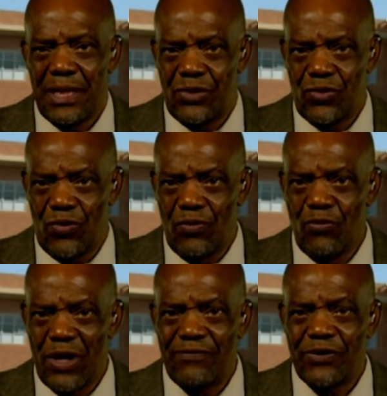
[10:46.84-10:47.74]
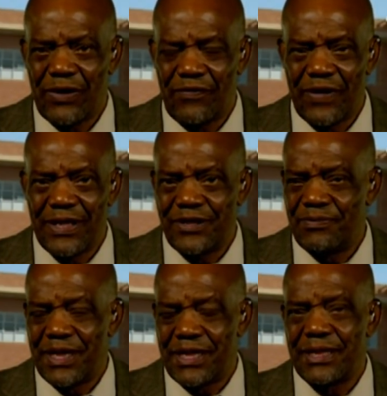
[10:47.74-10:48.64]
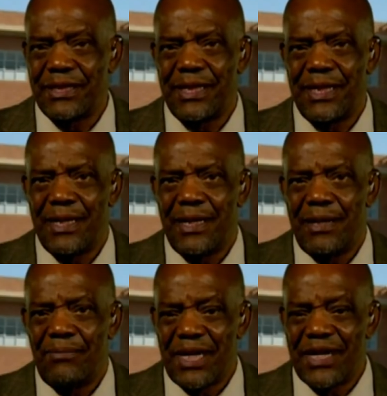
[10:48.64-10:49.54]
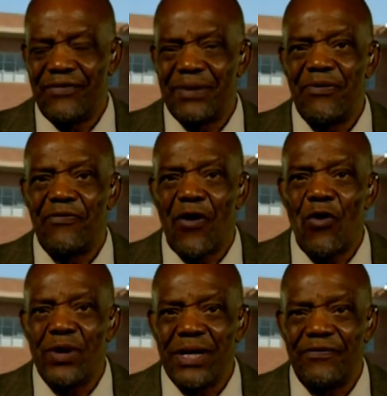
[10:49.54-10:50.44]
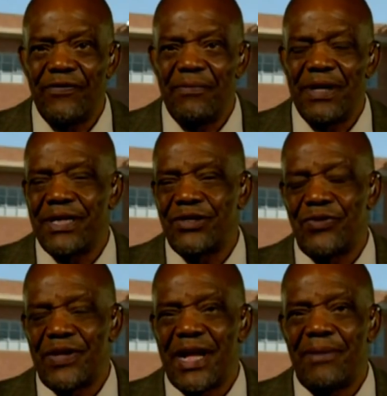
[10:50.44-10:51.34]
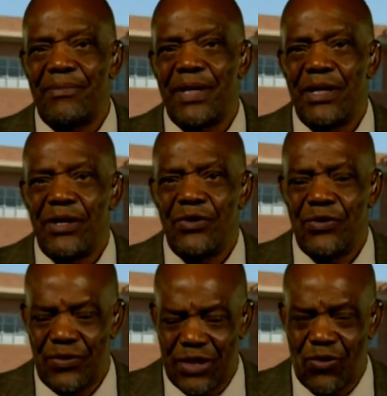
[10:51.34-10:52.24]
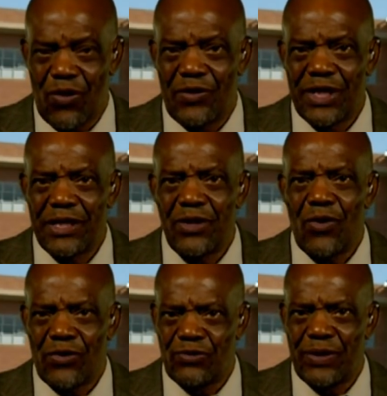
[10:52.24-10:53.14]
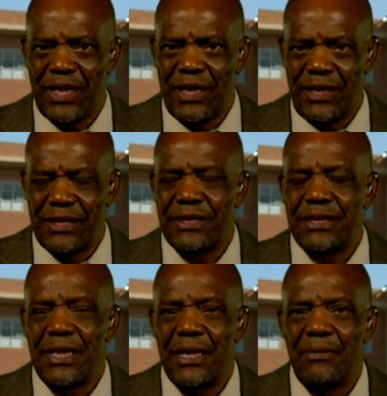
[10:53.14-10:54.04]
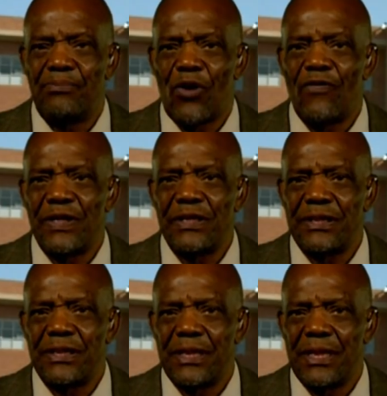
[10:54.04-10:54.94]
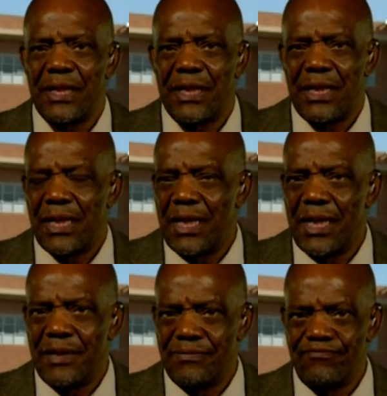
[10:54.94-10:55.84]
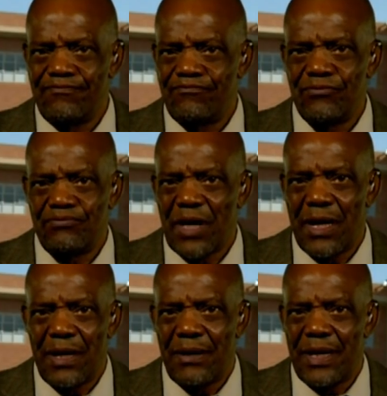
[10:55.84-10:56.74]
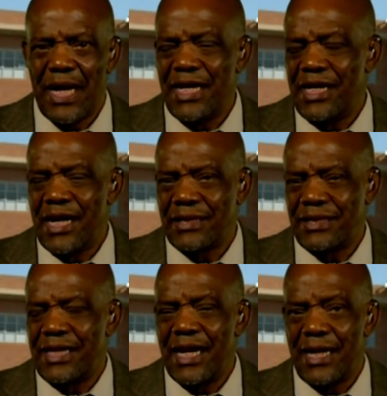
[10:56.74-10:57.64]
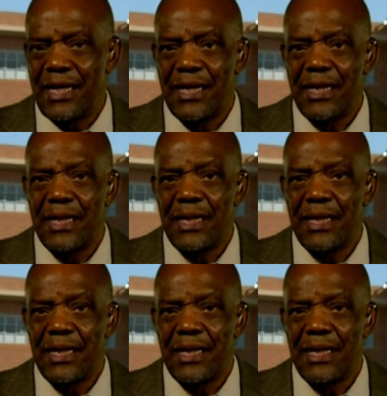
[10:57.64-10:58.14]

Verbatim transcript: uh, to whom we have referred these matters. But even before we refer matters to them, we would report that the Hawk were in this province um, in last year.